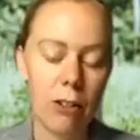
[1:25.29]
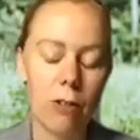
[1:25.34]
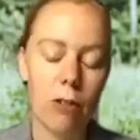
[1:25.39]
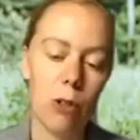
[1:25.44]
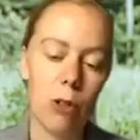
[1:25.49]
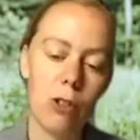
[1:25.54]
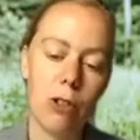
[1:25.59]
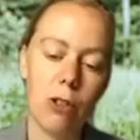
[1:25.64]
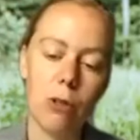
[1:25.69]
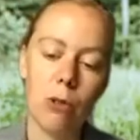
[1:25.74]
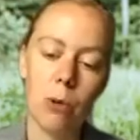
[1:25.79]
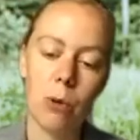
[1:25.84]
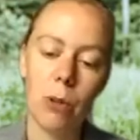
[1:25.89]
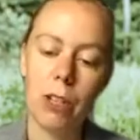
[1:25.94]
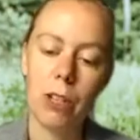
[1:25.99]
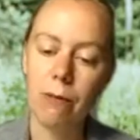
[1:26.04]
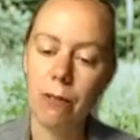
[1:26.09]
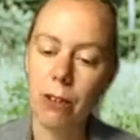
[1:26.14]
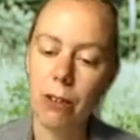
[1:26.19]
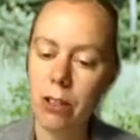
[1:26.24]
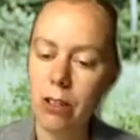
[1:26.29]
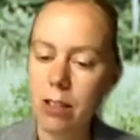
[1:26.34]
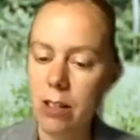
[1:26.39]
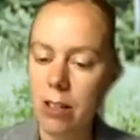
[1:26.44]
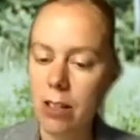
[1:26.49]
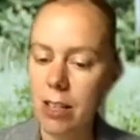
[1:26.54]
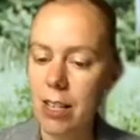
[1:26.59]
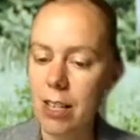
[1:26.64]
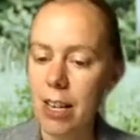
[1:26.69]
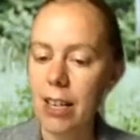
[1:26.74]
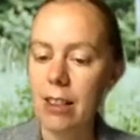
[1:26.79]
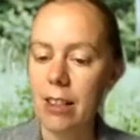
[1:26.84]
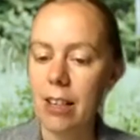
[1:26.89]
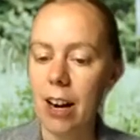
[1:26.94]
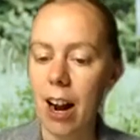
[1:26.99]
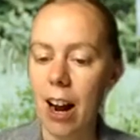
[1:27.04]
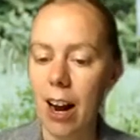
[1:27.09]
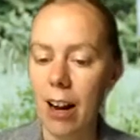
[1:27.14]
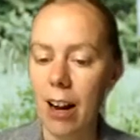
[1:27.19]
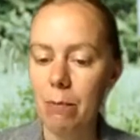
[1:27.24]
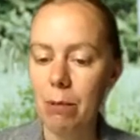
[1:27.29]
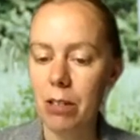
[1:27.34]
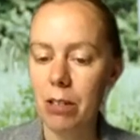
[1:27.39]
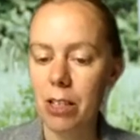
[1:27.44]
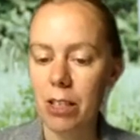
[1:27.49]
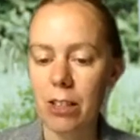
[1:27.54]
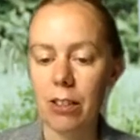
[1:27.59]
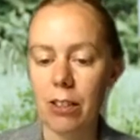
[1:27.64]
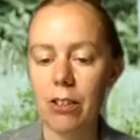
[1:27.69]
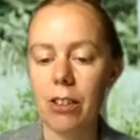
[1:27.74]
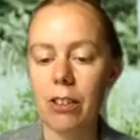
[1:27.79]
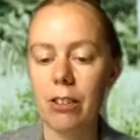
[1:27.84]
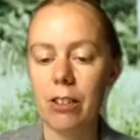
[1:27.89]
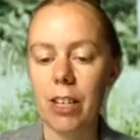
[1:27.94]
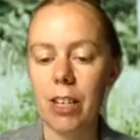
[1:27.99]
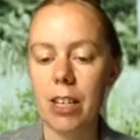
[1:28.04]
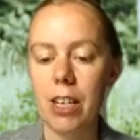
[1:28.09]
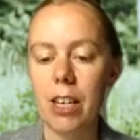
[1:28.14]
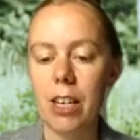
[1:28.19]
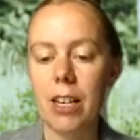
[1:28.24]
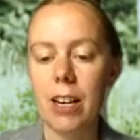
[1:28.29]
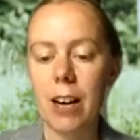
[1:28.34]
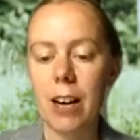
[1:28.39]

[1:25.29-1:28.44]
The June 21st is the date that I'm particularly